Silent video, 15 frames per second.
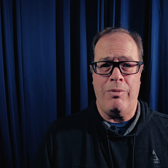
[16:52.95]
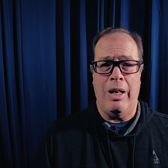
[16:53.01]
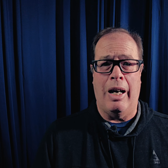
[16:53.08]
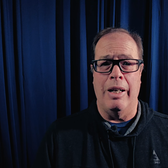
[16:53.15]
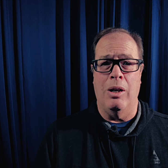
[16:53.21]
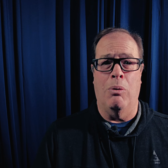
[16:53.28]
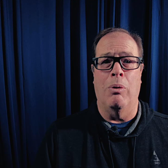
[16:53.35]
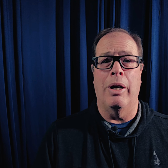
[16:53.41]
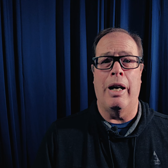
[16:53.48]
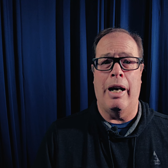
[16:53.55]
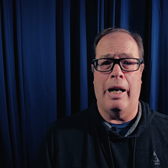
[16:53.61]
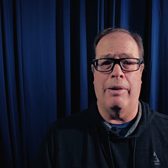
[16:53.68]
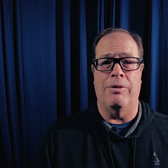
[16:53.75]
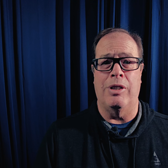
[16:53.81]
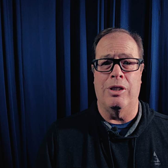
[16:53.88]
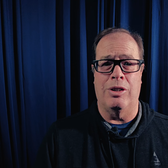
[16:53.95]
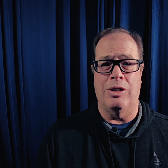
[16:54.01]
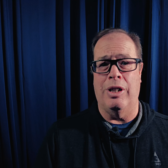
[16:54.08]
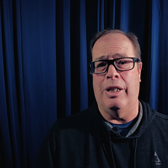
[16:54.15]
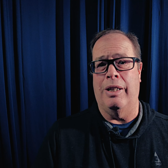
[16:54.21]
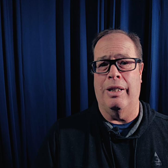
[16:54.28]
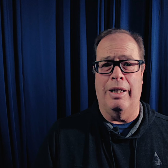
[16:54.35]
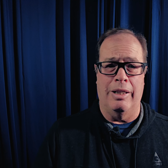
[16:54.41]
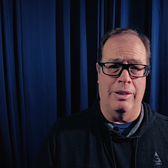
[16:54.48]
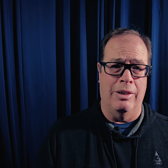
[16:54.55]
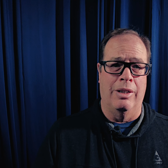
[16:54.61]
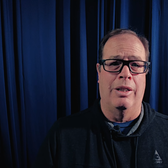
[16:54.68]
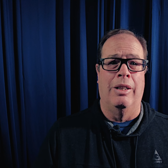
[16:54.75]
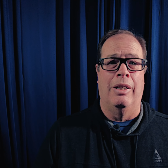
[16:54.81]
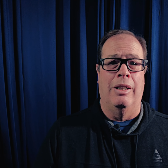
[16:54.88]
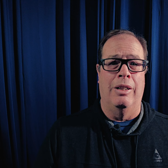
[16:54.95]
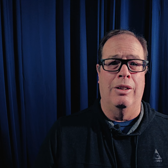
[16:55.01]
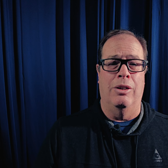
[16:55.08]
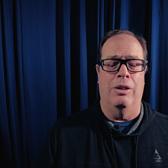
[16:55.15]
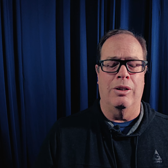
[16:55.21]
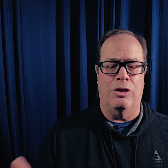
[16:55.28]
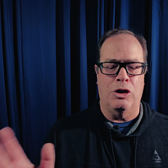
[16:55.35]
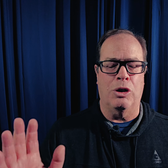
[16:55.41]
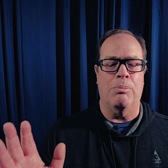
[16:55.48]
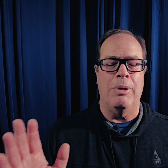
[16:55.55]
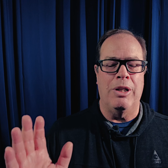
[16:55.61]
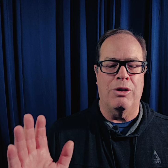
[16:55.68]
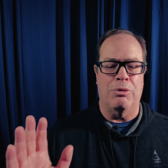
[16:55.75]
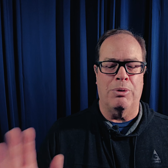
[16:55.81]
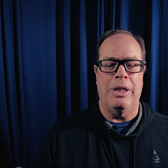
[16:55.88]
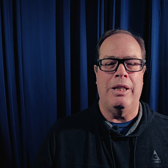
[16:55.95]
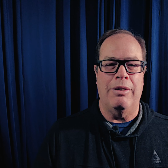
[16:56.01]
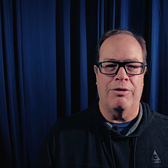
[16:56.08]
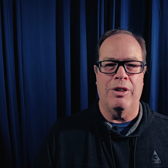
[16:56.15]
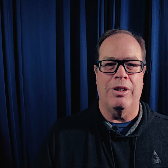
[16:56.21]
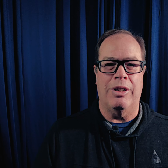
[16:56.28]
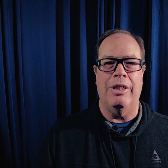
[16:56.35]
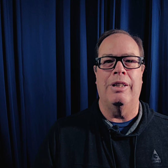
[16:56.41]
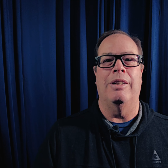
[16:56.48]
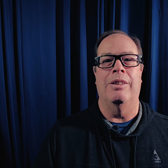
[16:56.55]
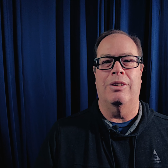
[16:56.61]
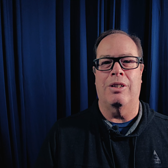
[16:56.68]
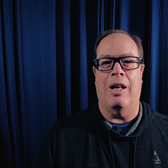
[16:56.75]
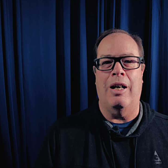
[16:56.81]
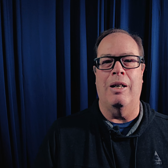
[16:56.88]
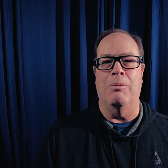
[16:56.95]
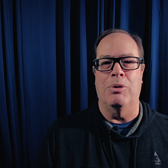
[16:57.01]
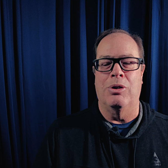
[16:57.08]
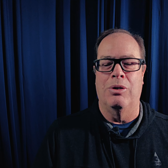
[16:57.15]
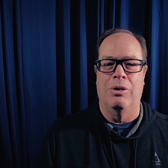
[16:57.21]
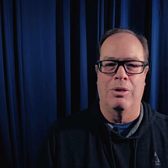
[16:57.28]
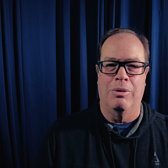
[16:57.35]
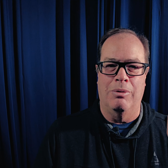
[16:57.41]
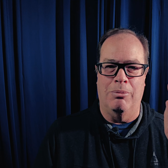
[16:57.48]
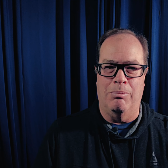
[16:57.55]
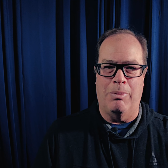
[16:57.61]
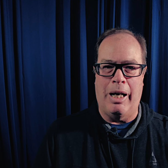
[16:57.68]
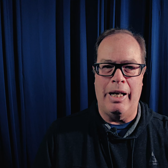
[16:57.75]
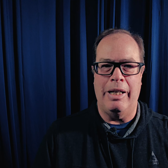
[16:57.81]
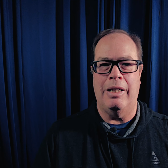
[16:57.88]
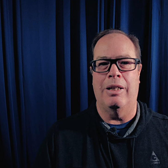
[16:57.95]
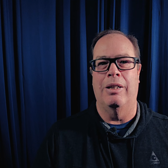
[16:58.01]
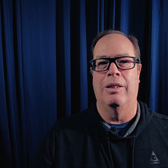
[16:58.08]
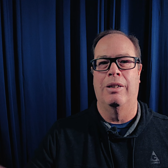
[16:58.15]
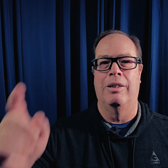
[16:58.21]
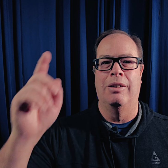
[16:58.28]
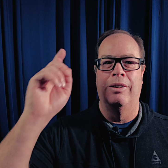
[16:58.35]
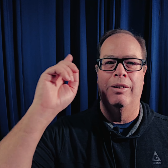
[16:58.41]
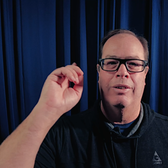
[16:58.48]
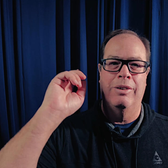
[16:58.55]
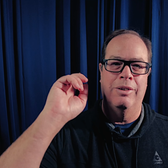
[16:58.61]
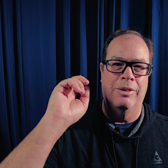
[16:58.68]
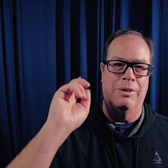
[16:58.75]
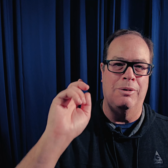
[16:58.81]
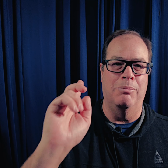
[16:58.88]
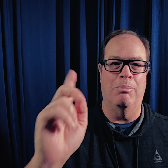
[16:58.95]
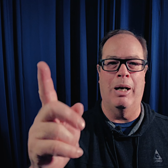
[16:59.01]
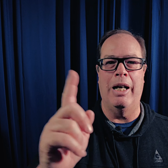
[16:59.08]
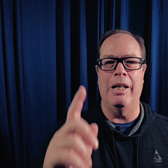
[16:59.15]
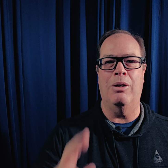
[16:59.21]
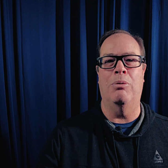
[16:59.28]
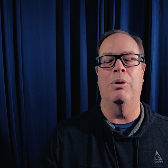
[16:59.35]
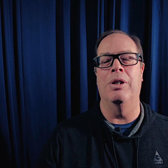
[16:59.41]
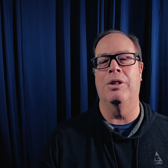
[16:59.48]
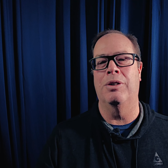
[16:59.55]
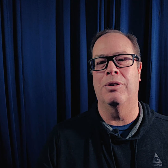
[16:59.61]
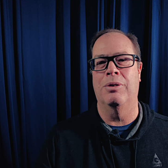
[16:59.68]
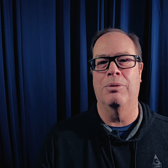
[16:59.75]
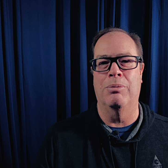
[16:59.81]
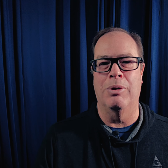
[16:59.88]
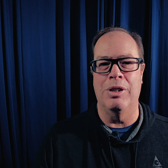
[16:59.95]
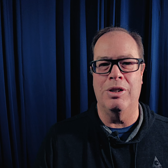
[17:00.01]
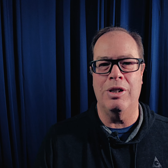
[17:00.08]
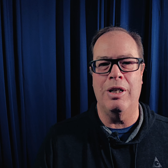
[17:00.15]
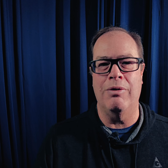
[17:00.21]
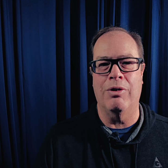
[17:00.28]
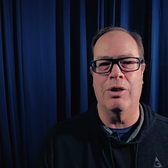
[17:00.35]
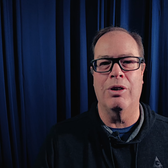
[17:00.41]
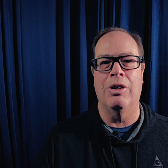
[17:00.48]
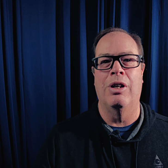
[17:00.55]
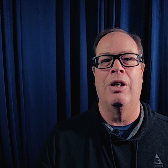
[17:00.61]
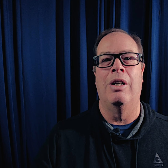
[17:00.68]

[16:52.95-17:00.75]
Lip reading: I don't want to have to sit, and it took me 3 different times. Mic with receiver,